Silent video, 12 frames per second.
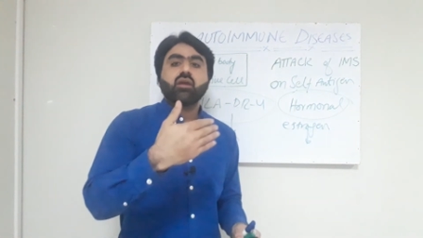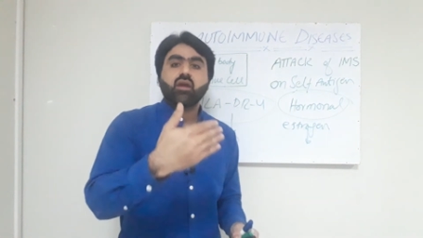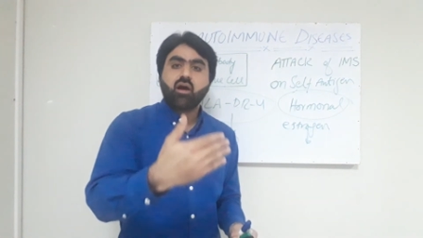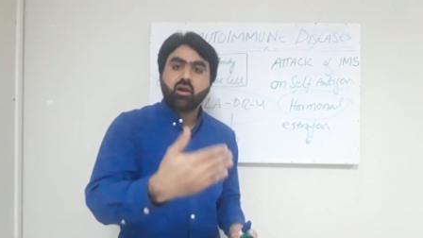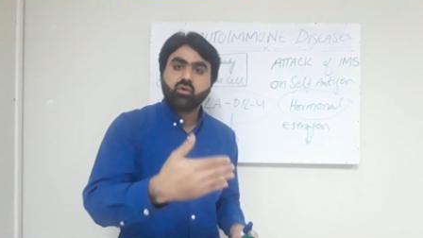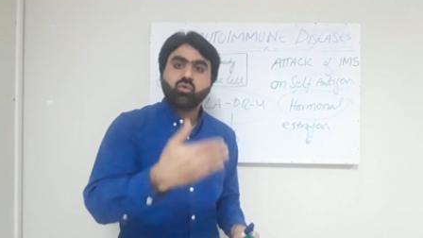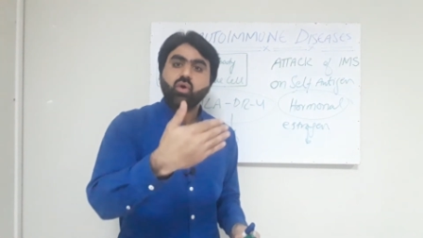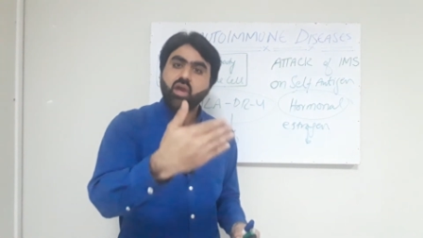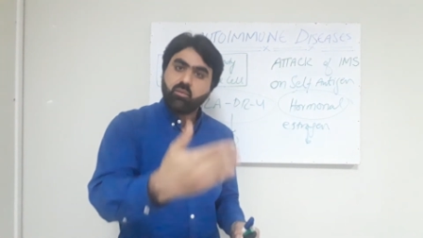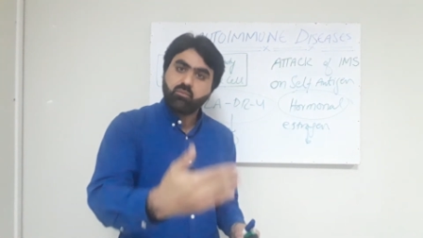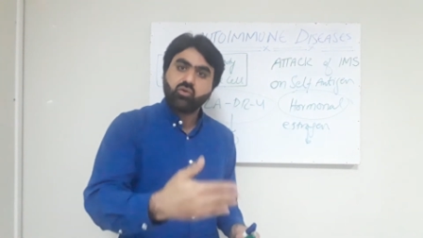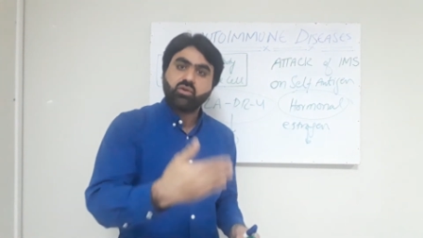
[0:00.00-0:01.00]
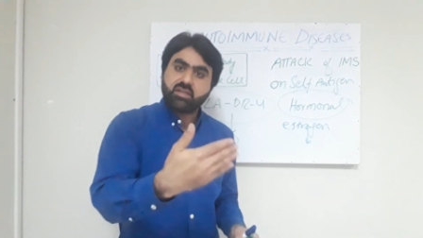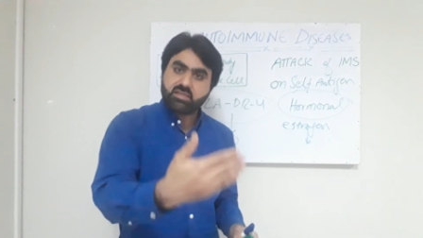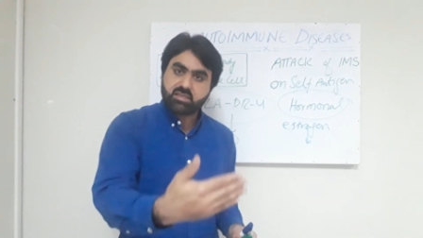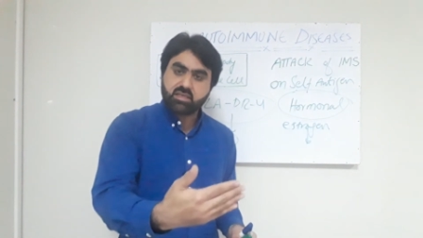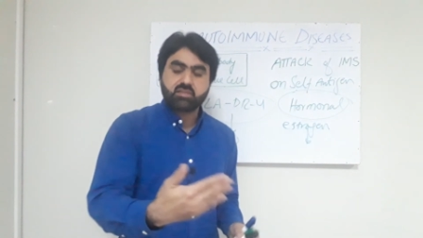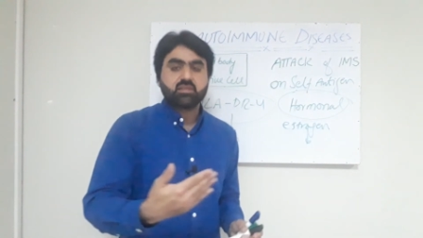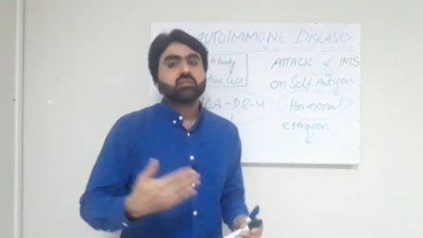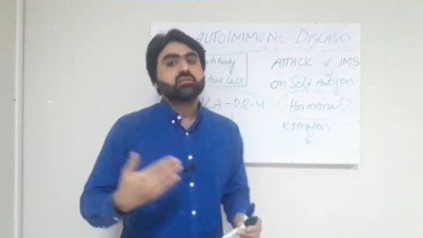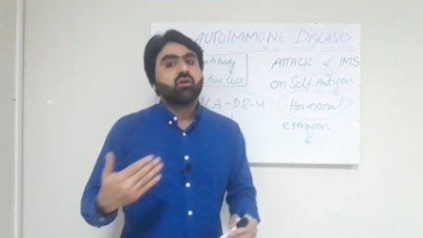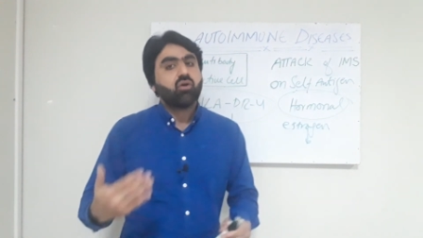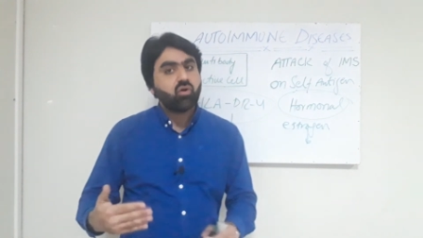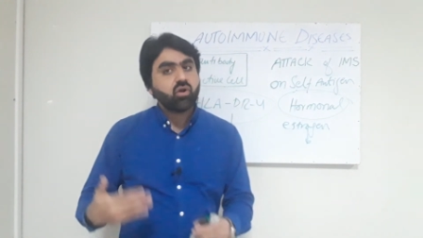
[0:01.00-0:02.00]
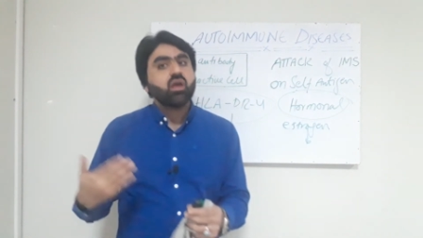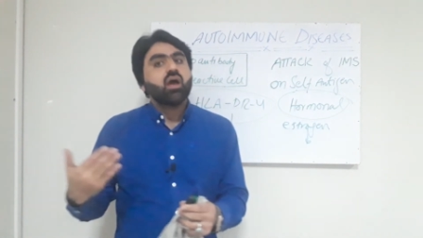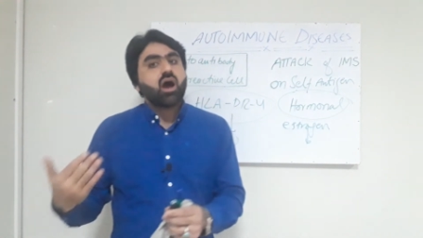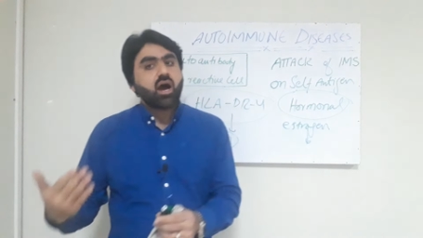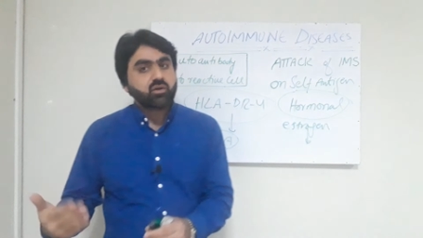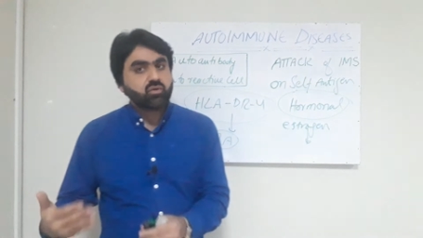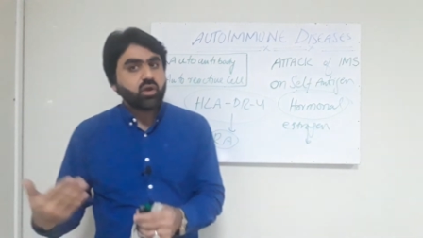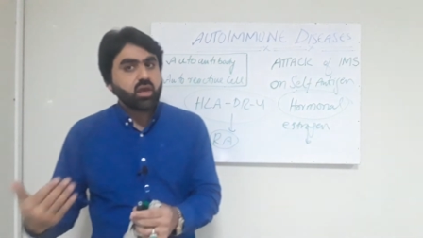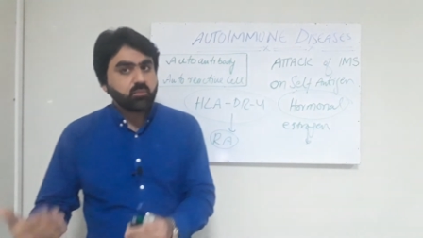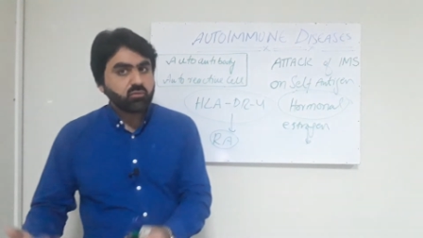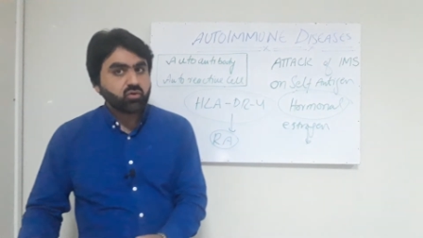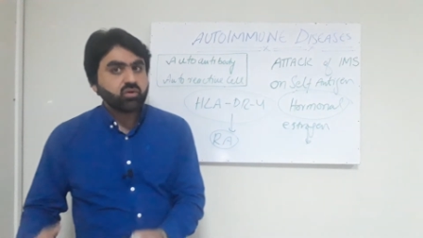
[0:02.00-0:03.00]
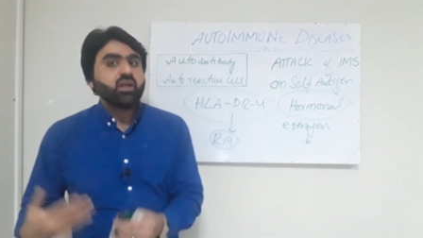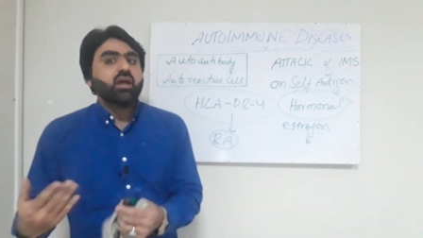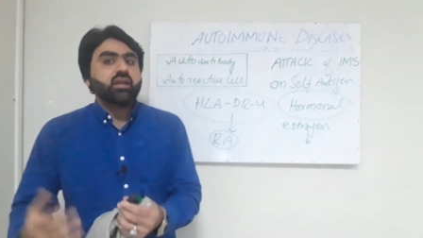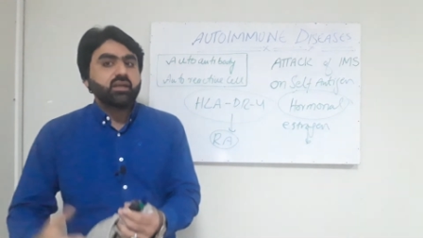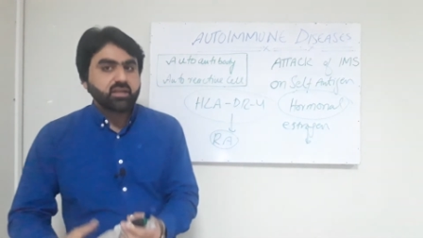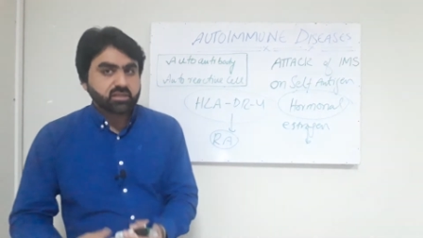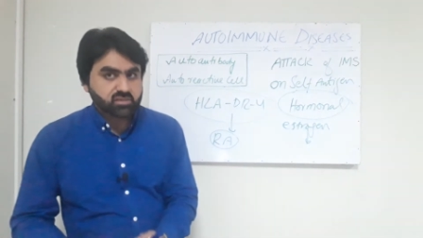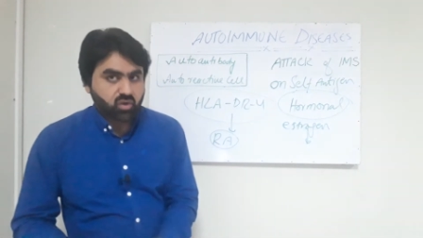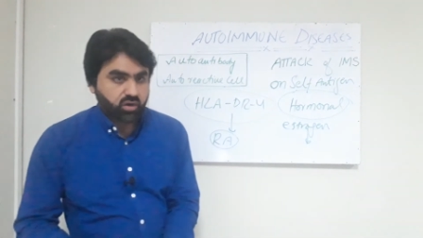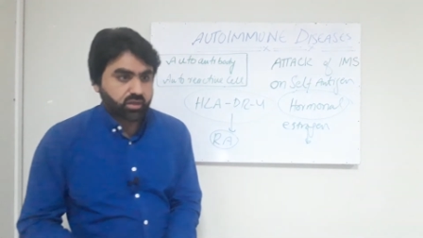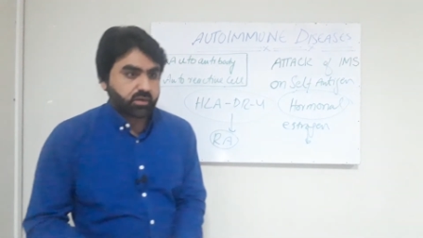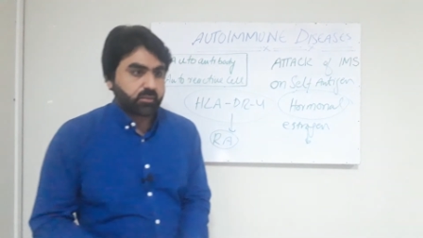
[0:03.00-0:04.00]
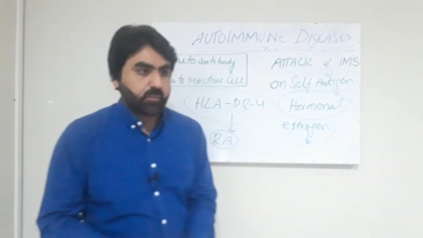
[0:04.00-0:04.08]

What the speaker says: autoimmune diseases or autoimmune disorder.